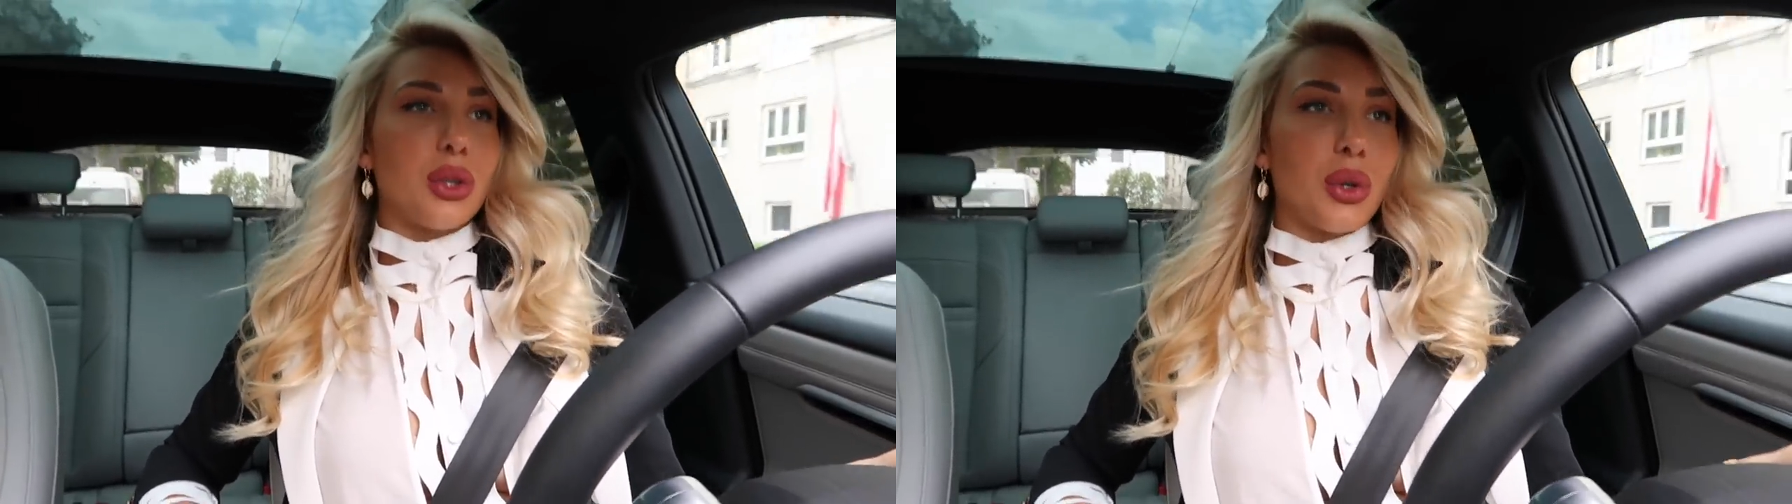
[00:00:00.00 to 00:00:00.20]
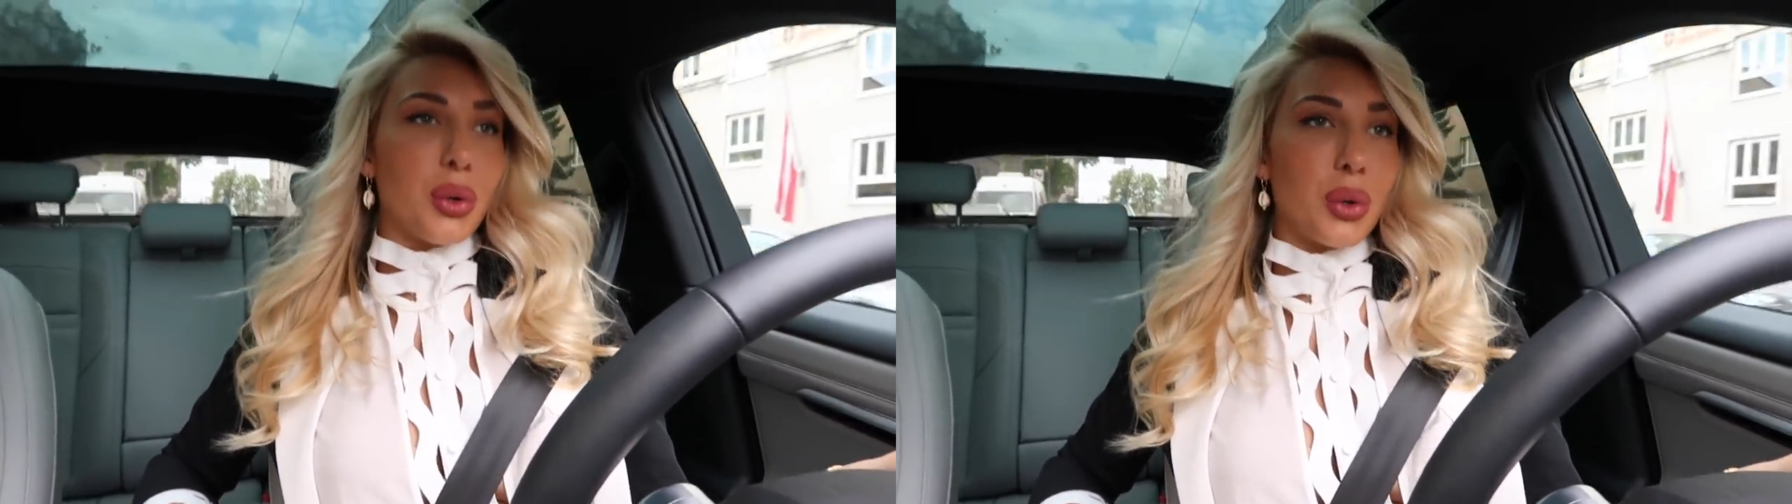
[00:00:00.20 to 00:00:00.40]

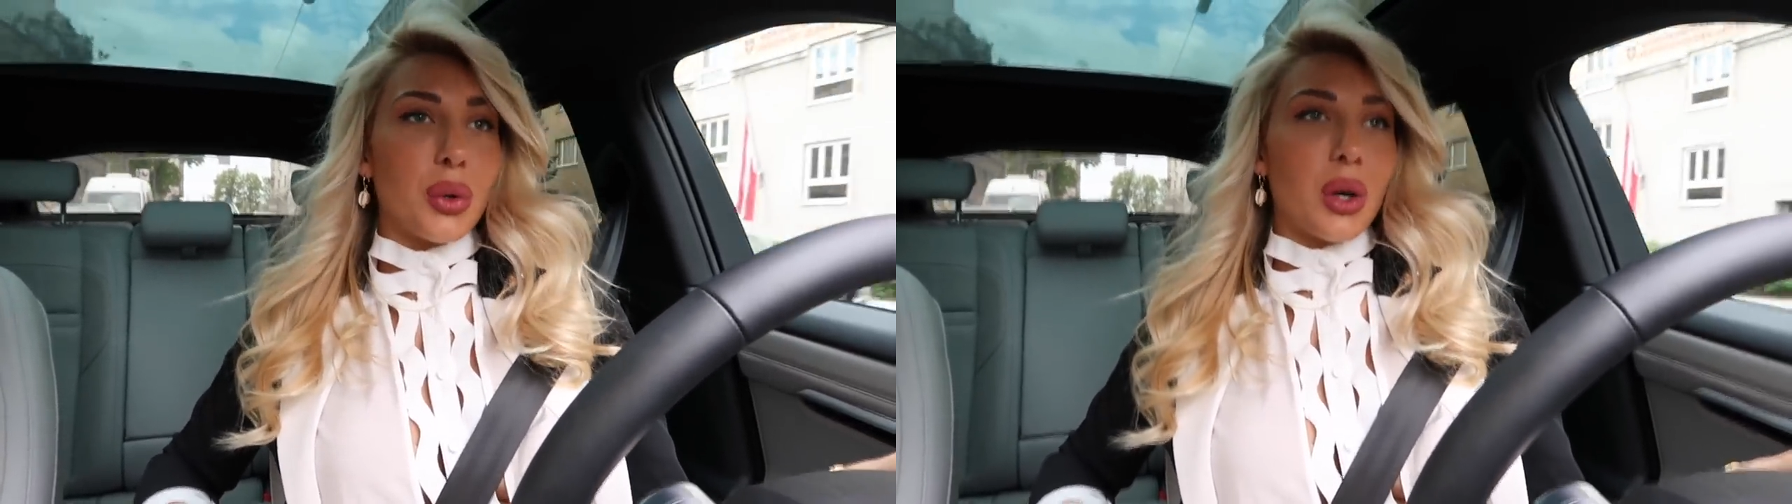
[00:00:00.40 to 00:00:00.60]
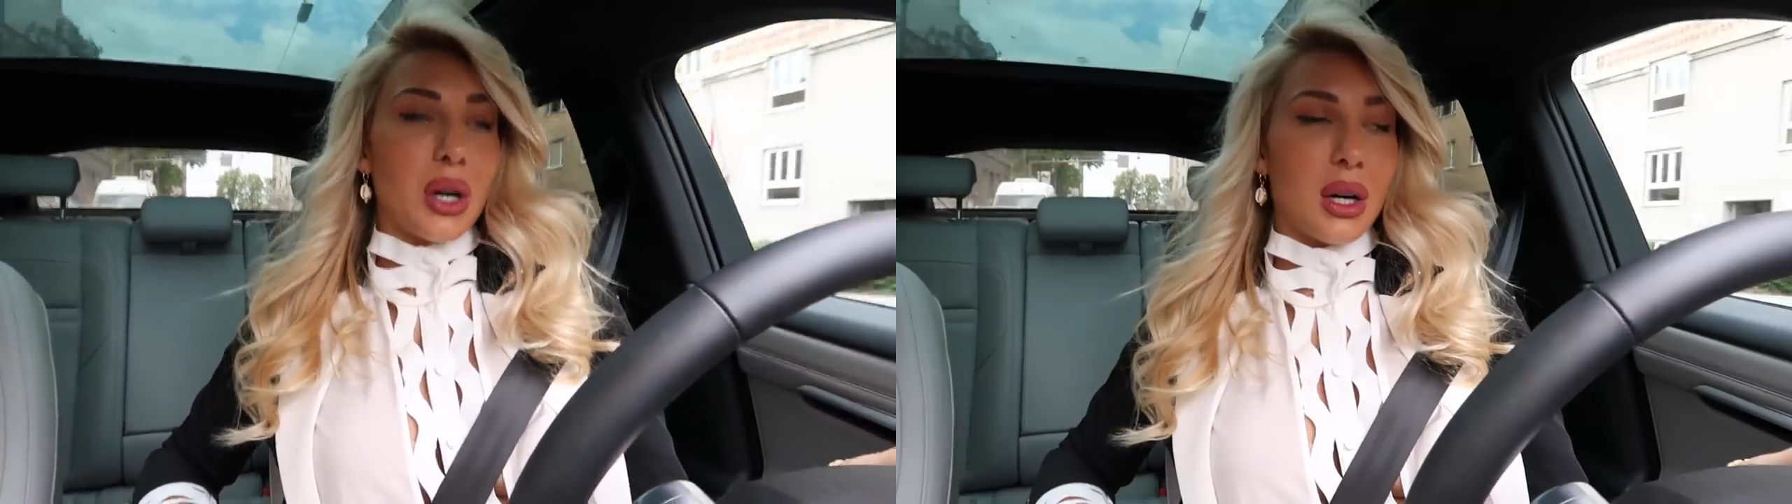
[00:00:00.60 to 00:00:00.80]

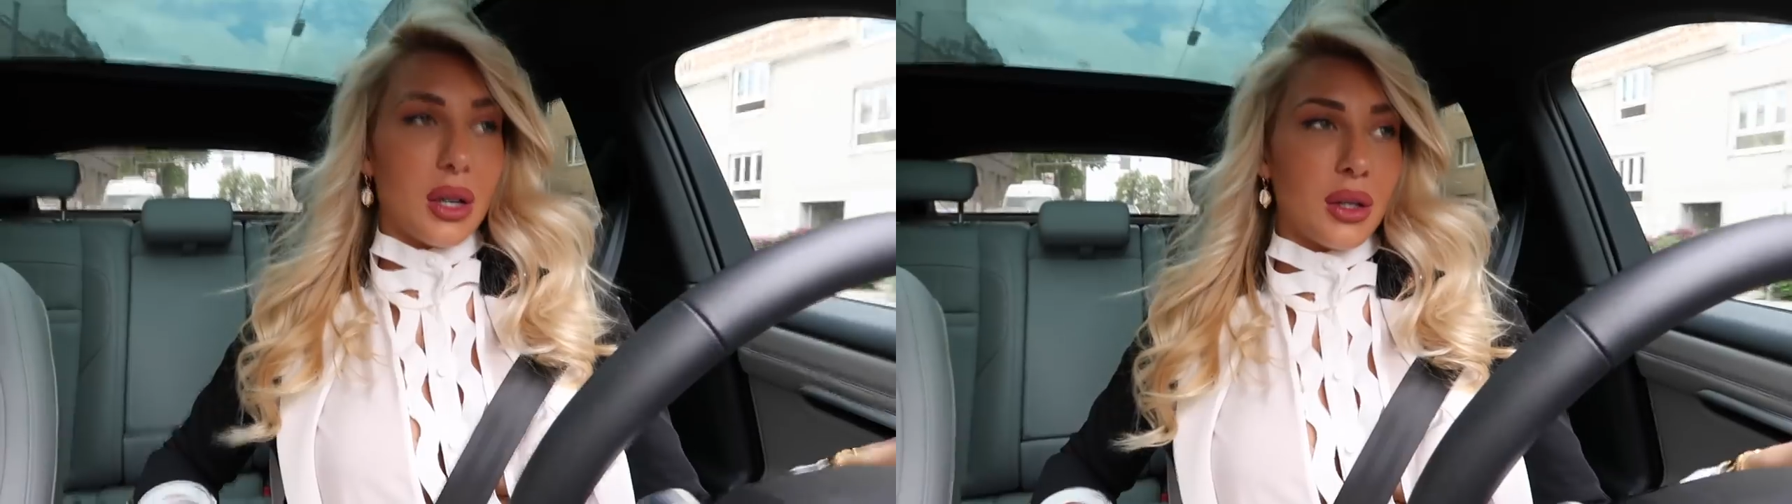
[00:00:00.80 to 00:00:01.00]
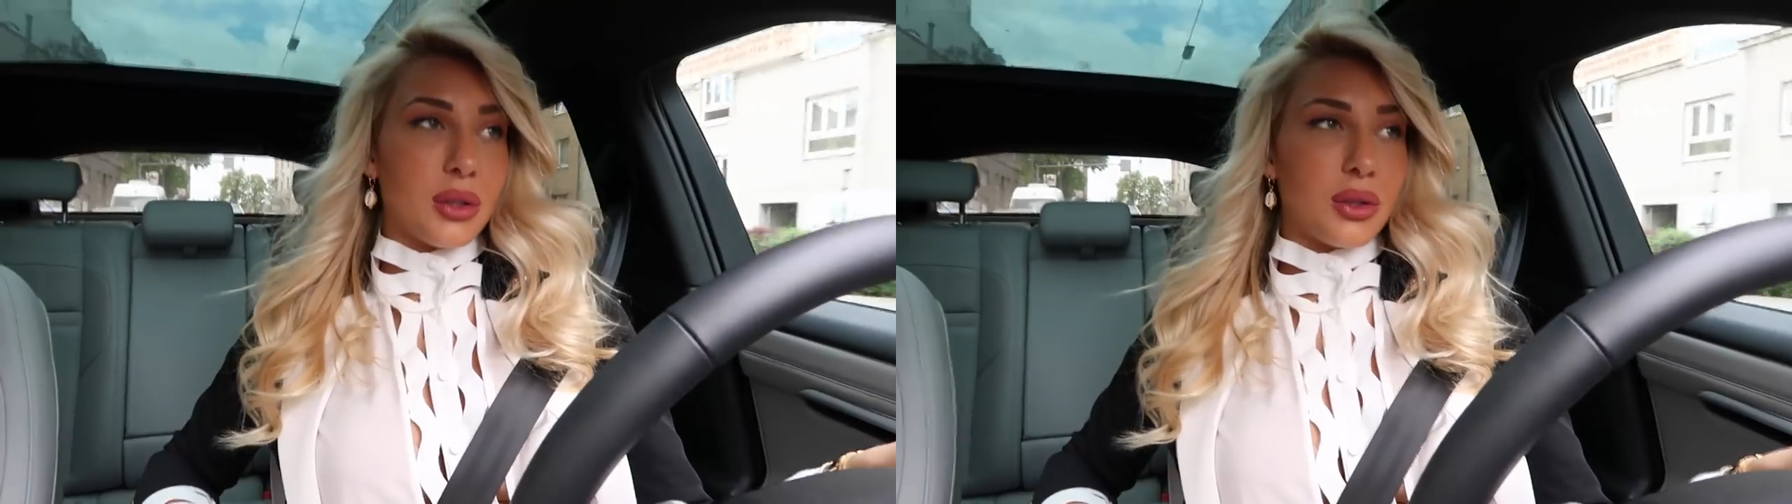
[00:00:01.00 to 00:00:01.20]

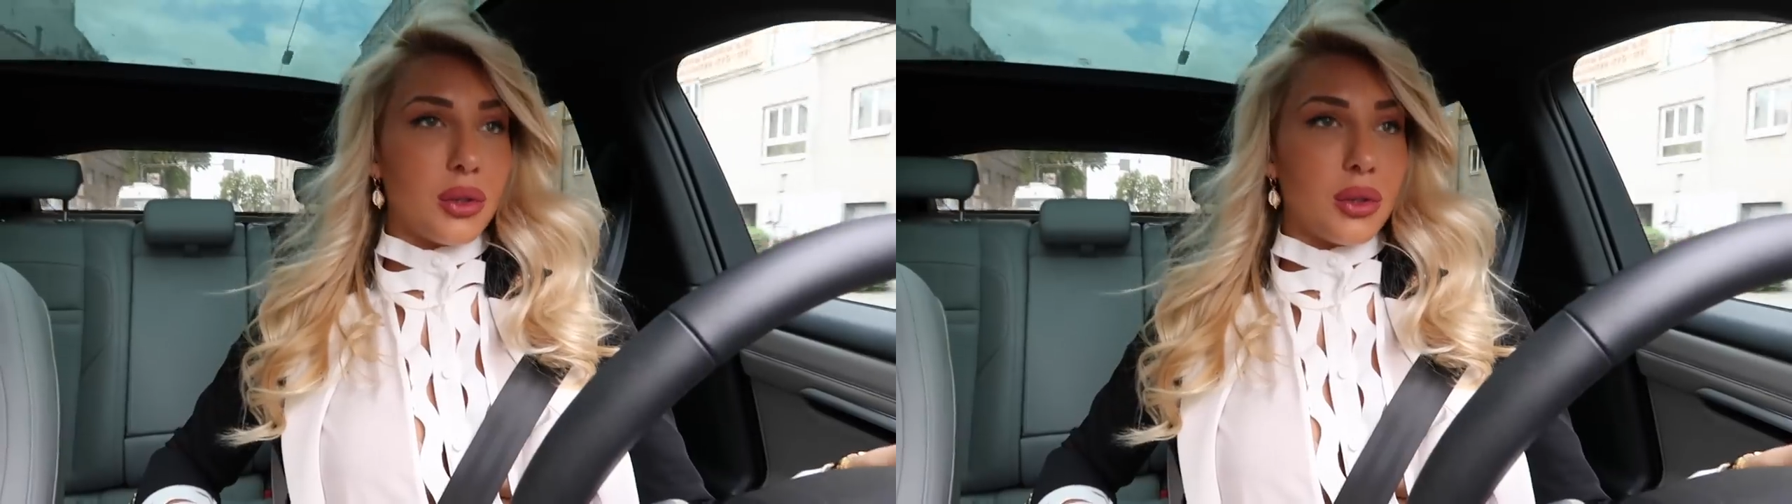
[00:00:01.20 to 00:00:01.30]
to